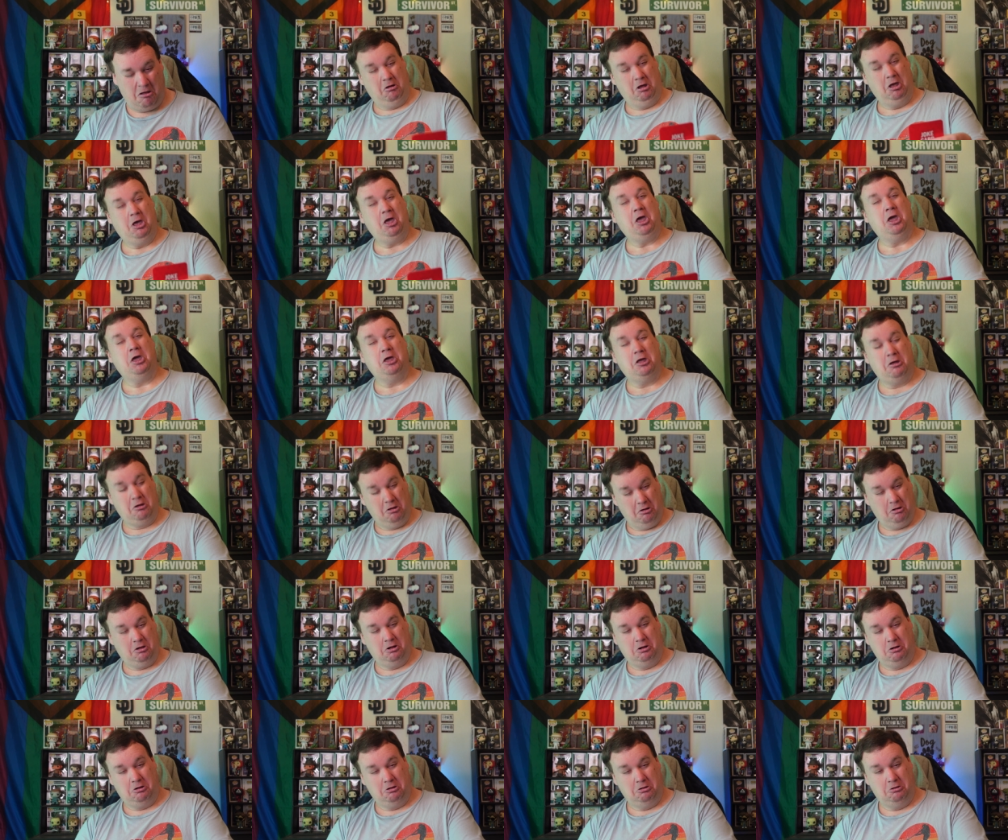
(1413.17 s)
hey,
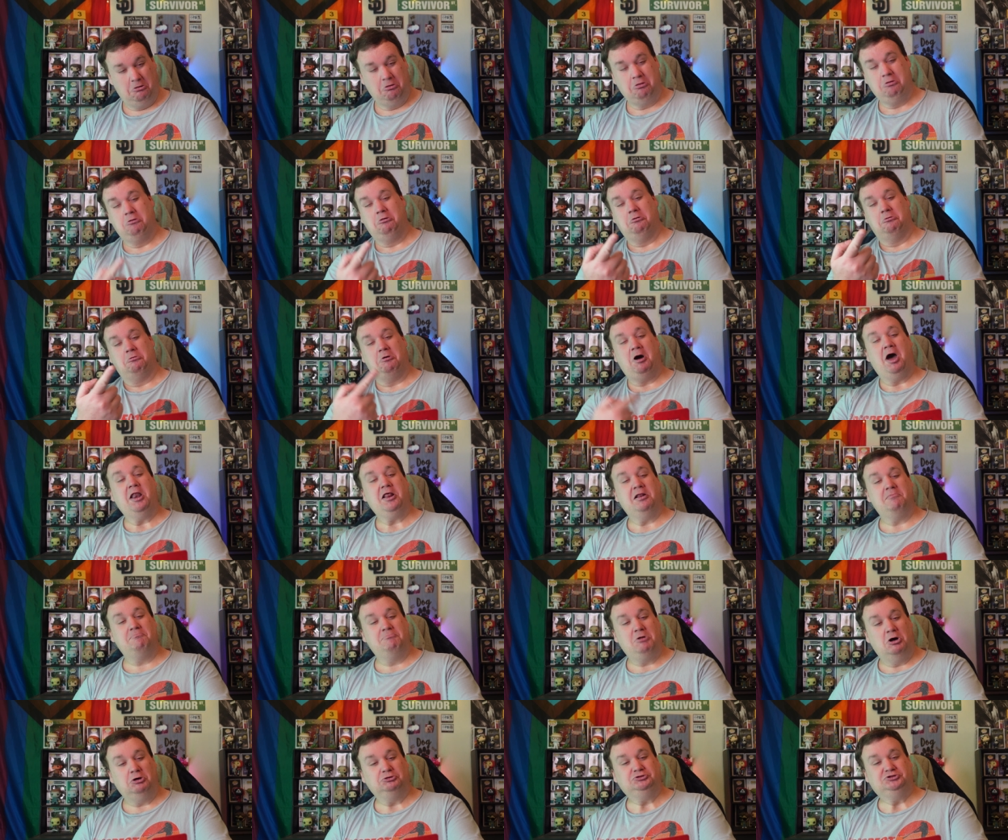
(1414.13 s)
why did
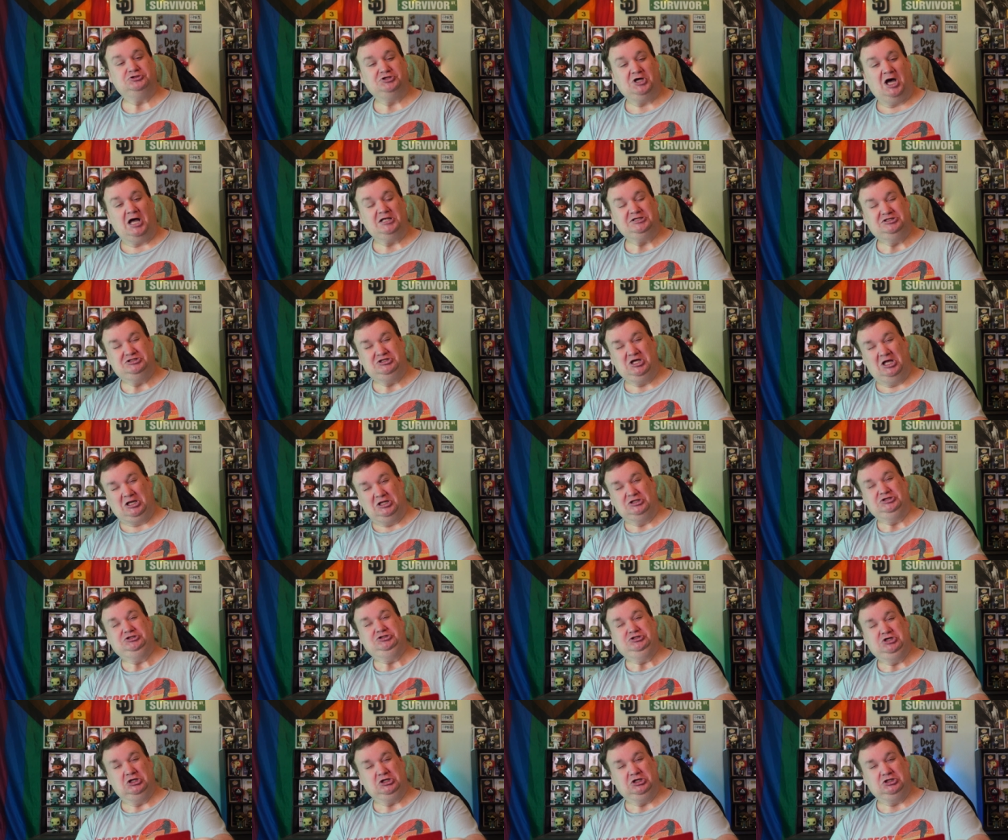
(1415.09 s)
Mozart sell
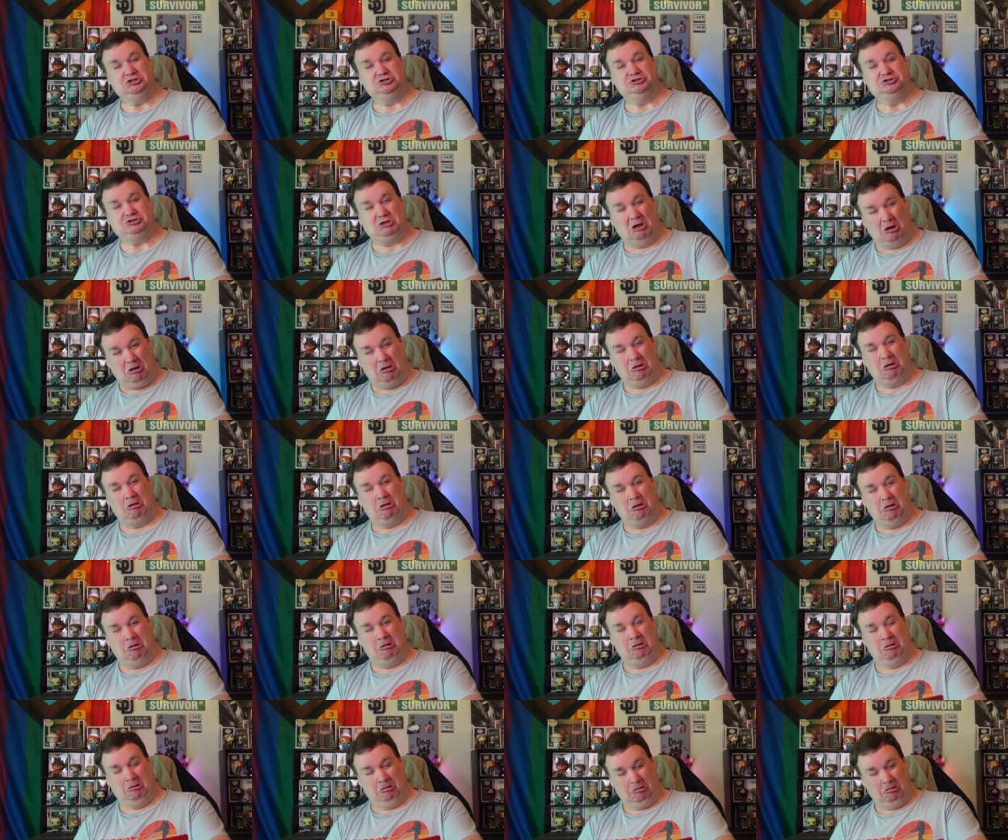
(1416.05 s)
his chickens?
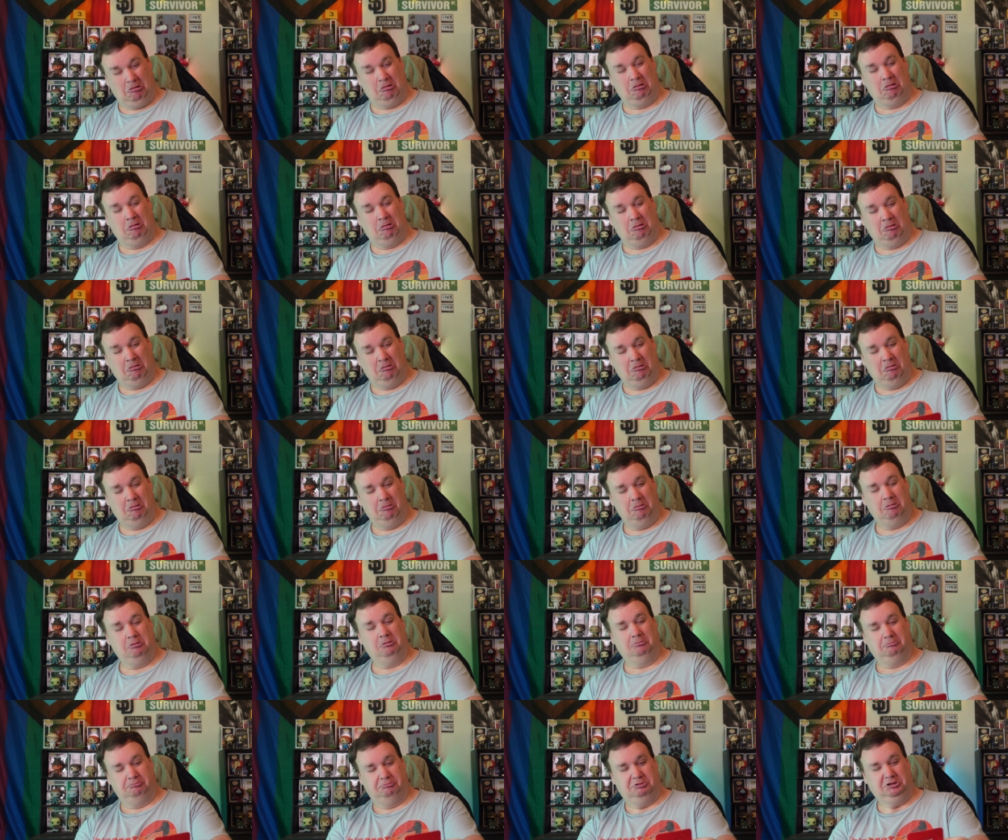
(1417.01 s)
Huh?
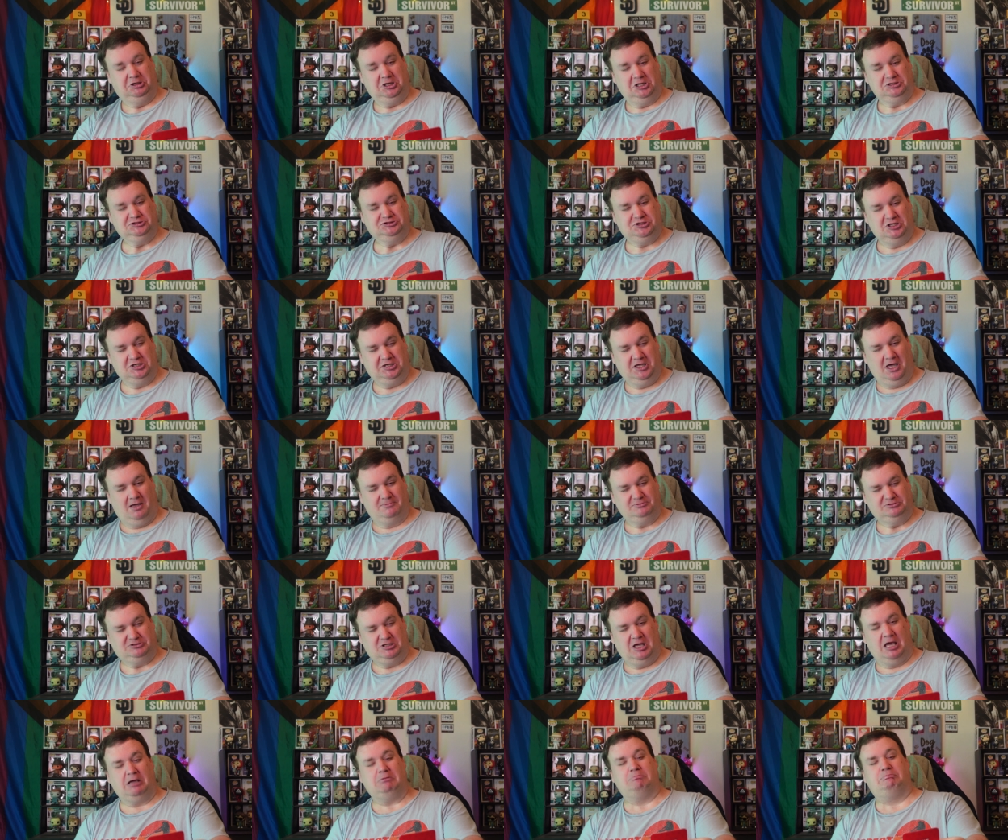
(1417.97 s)
because they kept
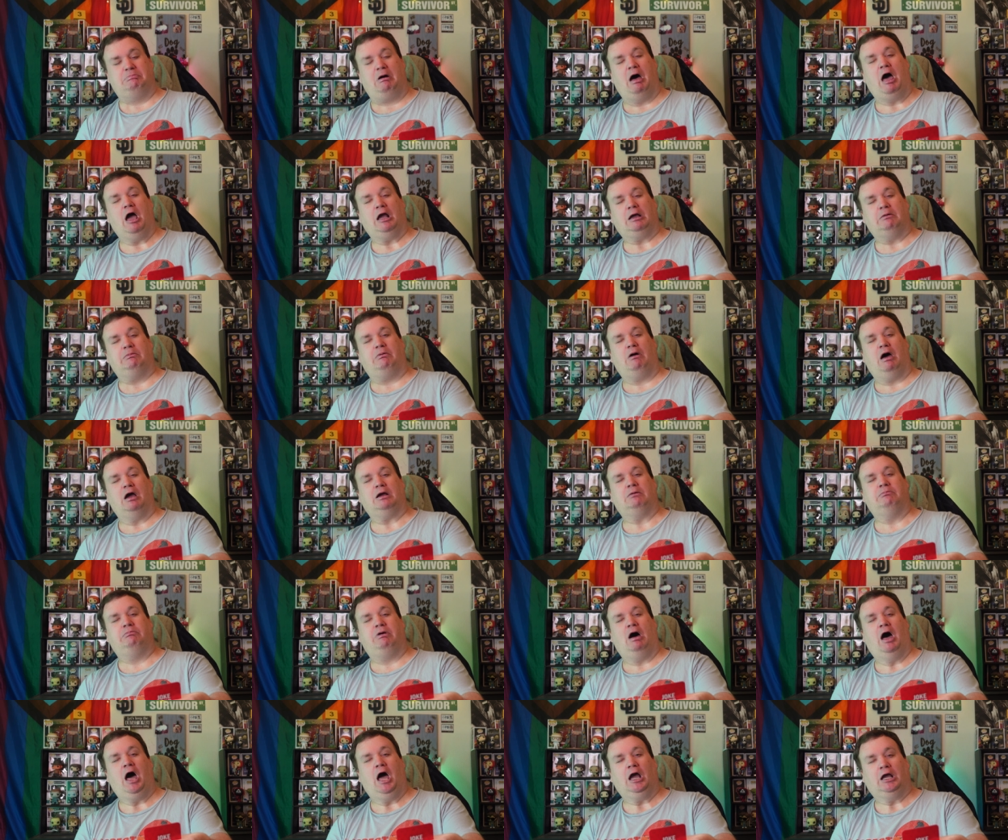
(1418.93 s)
saying "bok
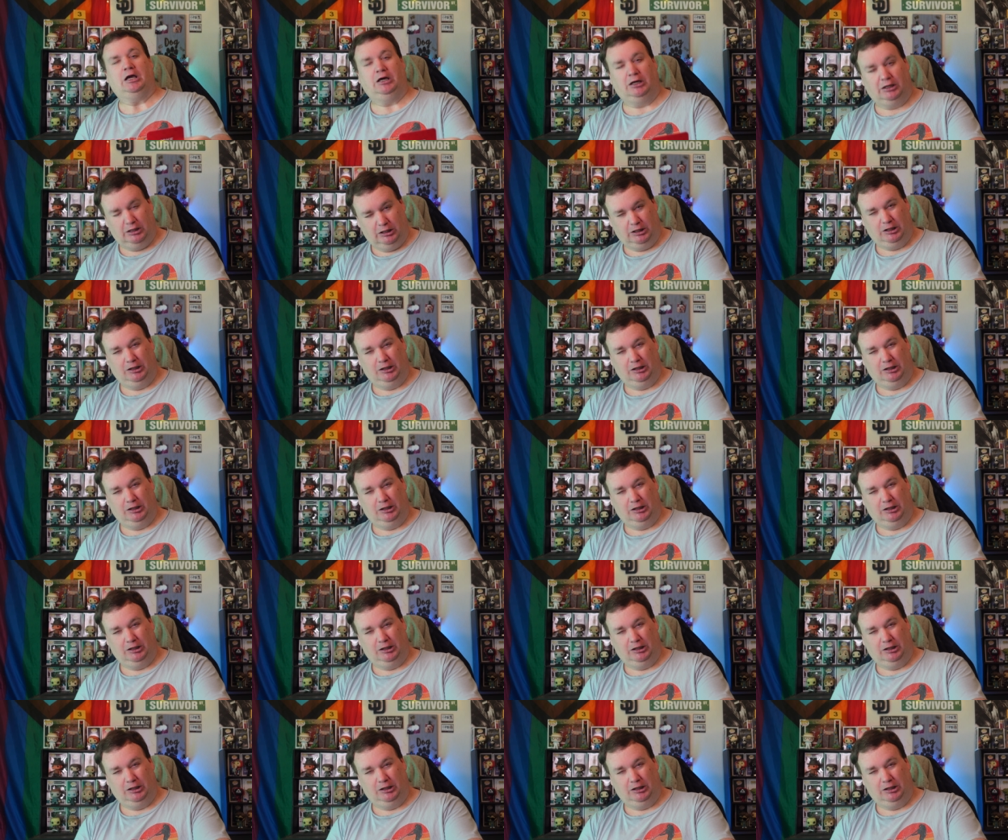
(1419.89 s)
bok bok."